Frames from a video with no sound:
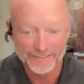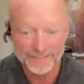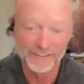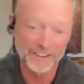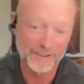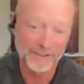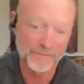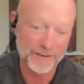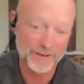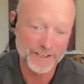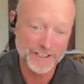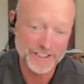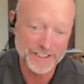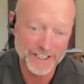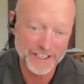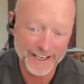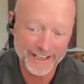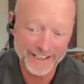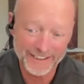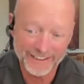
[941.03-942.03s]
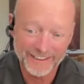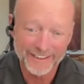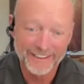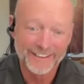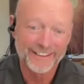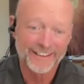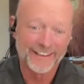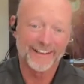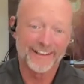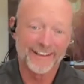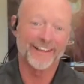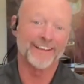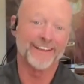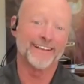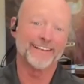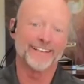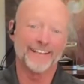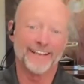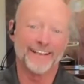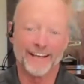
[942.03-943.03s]
Really appreciate it.
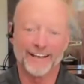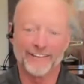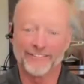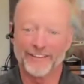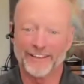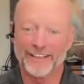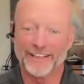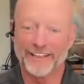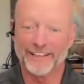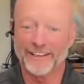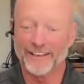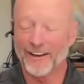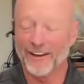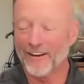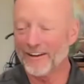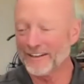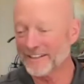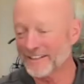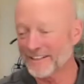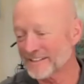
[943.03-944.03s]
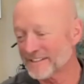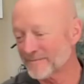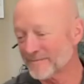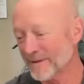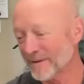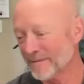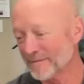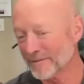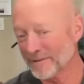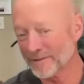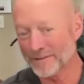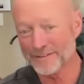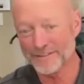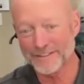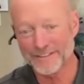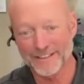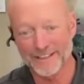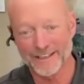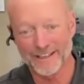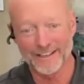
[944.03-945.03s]
And uh, if any audience members
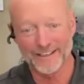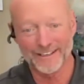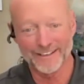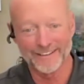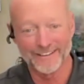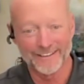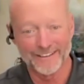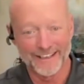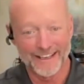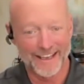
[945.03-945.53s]
uh,